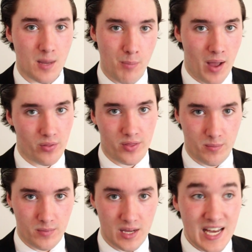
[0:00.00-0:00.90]
about
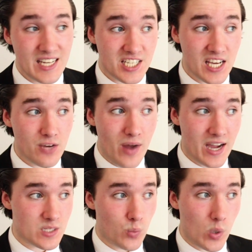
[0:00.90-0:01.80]
them.
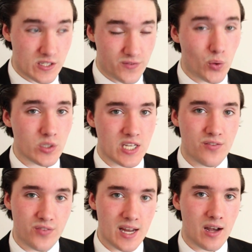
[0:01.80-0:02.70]
T-Rex was 40
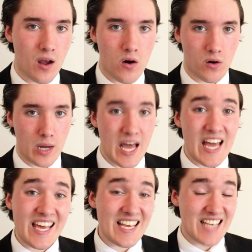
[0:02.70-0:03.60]
feet long
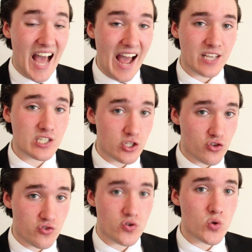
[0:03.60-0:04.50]
is as
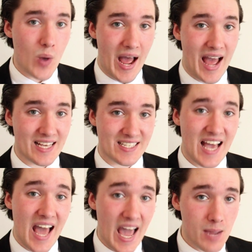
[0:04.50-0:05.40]
true as
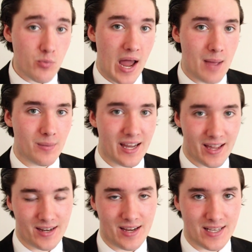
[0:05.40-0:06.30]
Abraham
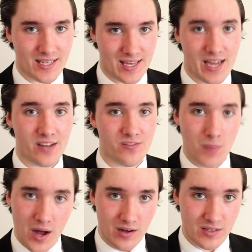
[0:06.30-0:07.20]
Lincoln is king of
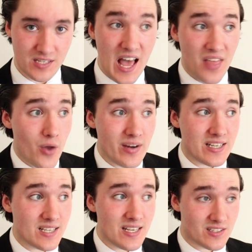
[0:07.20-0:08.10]
Mars. There
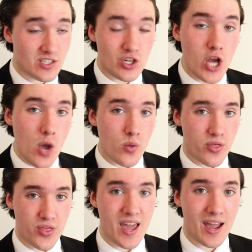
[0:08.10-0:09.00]
exists no
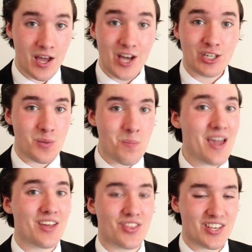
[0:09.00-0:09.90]
thing to
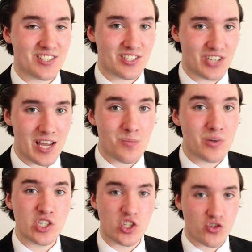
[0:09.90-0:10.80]
make this
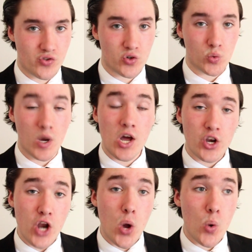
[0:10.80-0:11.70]
statement true,
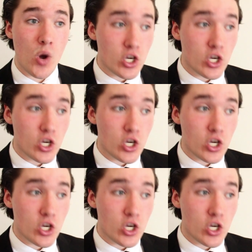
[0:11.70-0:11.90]
no